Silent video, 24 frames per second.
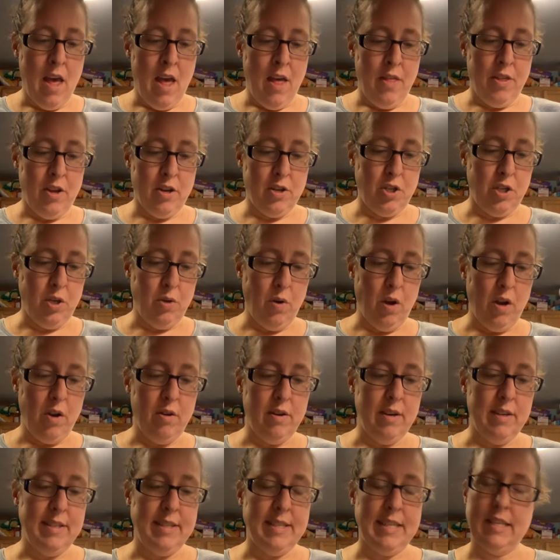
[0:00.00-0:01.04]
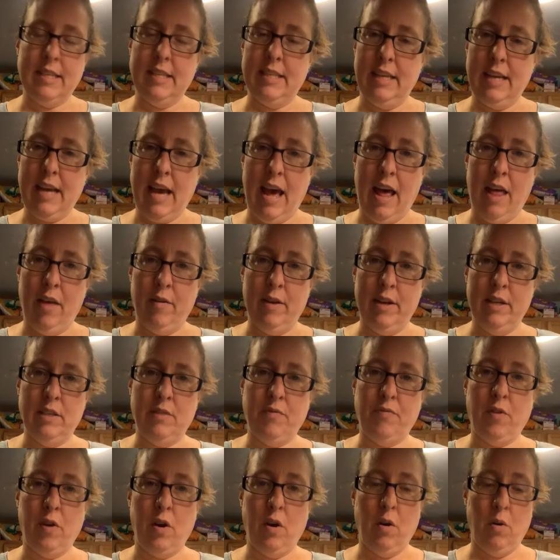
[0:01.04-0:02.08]
They're 260 calories
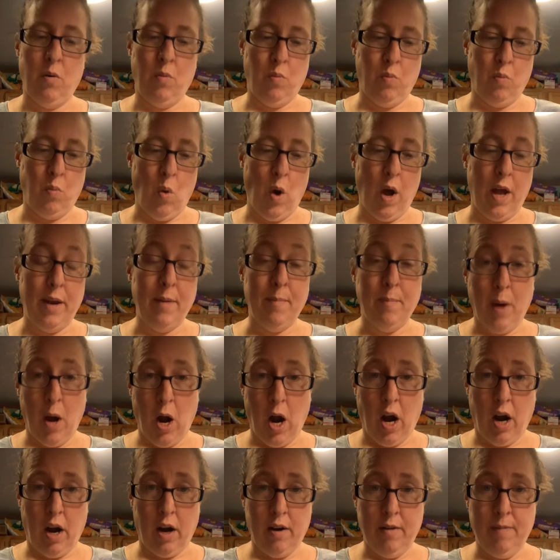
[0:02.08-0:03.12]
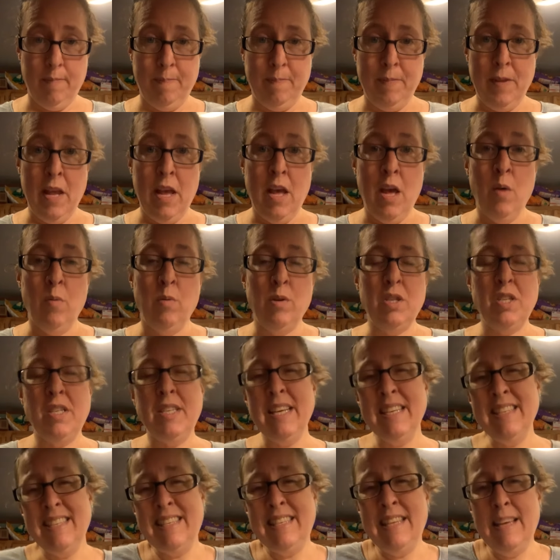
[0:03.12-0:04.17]
for one bar, which
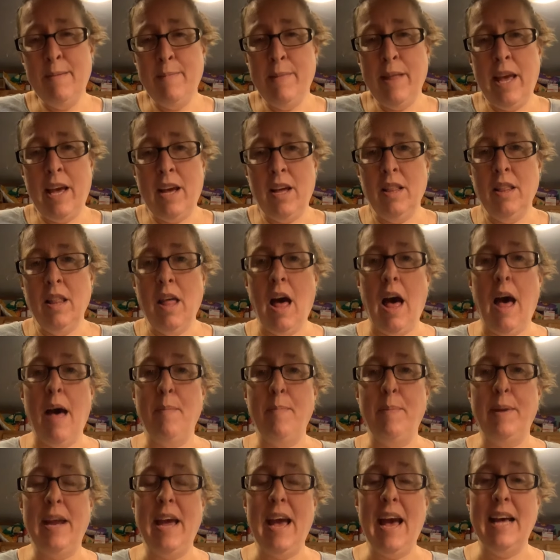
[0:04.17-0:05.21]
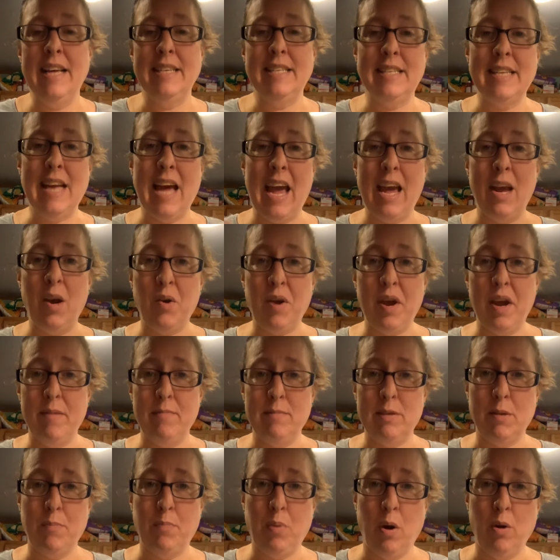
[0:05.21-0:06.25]
does seem like a lot, but it has 9 grams
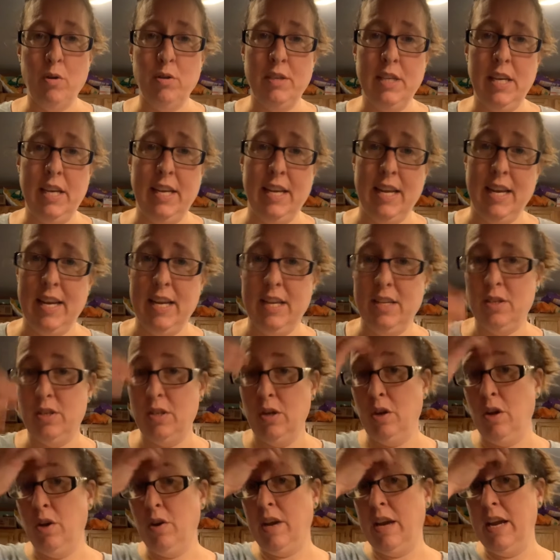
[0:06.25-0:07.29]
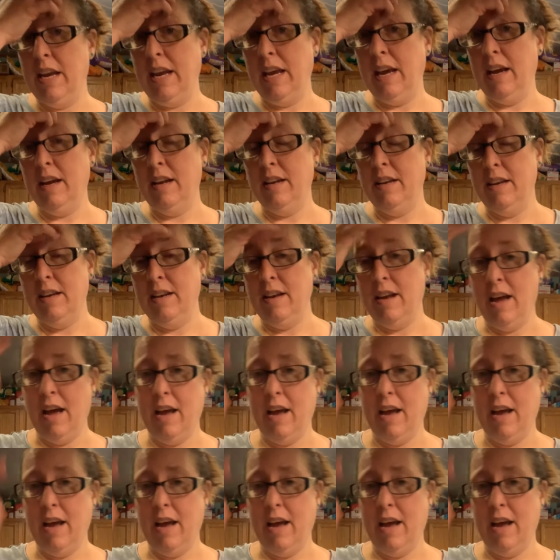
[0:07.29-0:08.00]
of protein in it. So you're getting